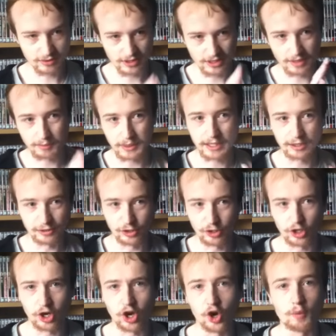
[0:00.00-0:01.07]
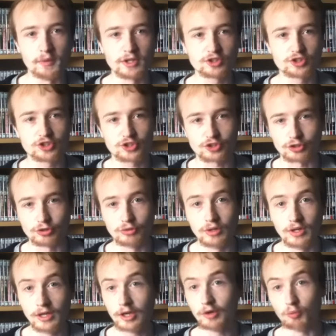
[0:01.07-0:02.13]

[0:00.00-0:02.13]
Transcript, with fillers: was going to play a lot of homage to